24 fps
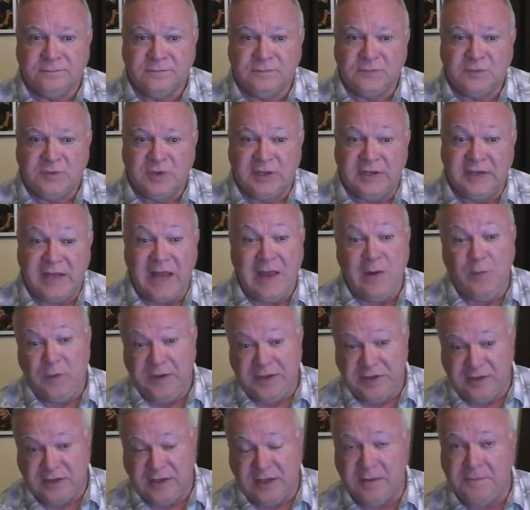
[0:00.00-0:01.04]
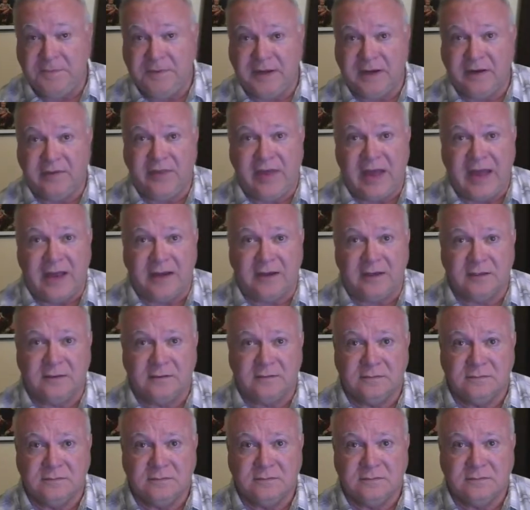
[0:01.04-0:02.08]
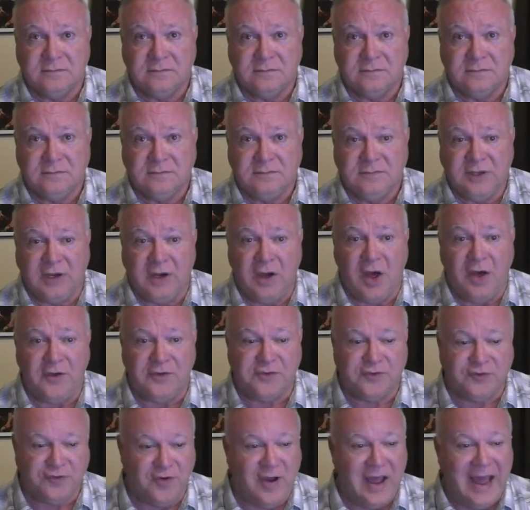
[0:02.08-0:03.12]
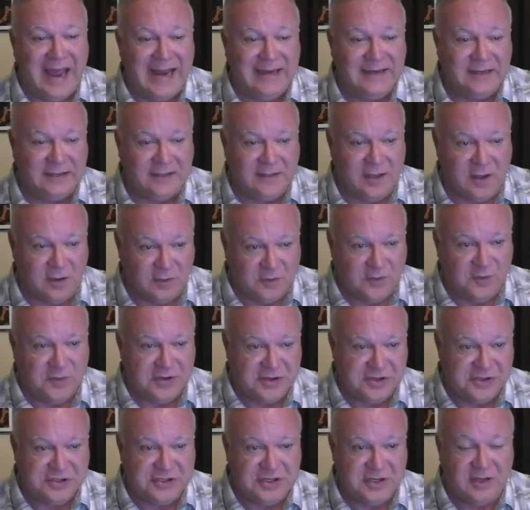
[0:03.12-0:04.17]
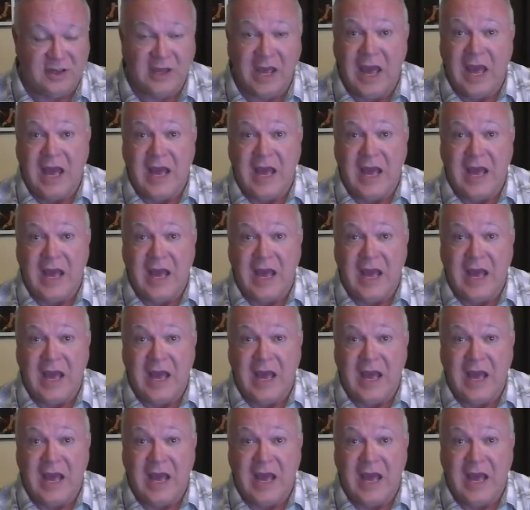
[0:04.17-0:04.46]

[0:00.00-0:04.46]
Today we see a bit of that. The law's trying to tell Christians